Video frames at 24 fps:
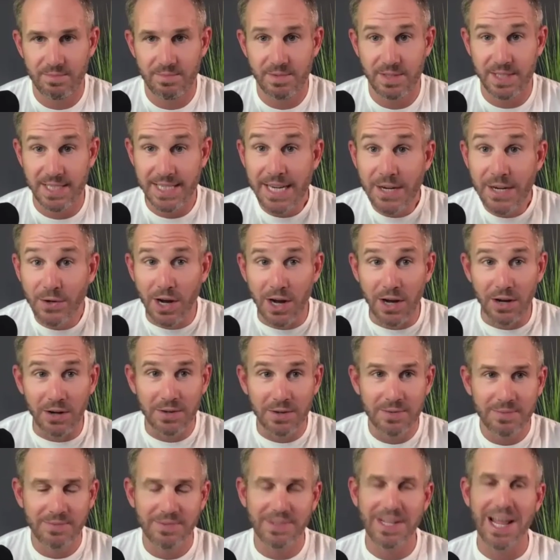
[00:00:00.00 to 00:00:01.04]

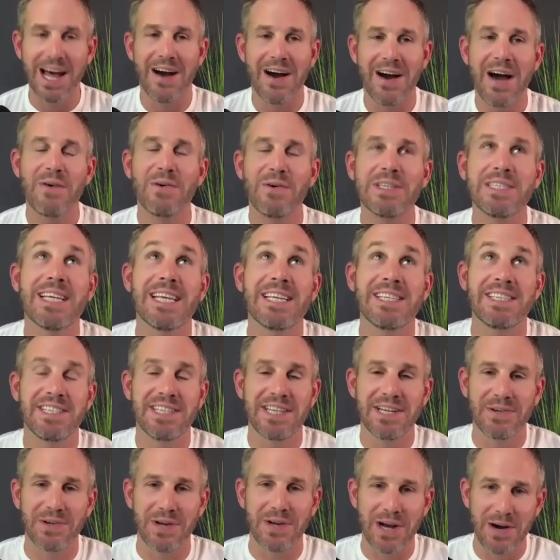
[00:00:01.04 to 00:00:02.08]
Zero. No, I would say
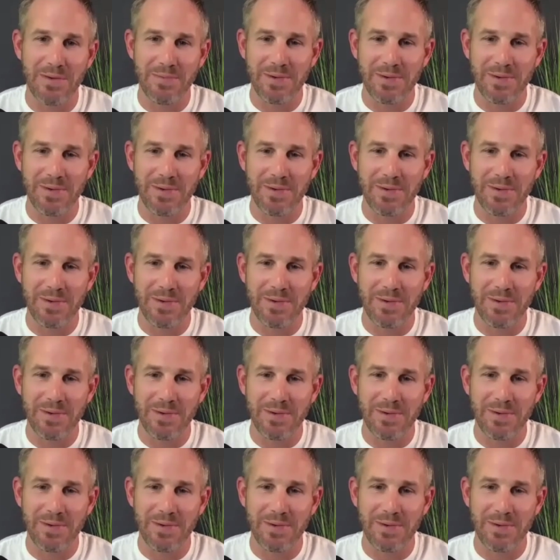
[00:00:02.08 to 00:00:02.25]
zero,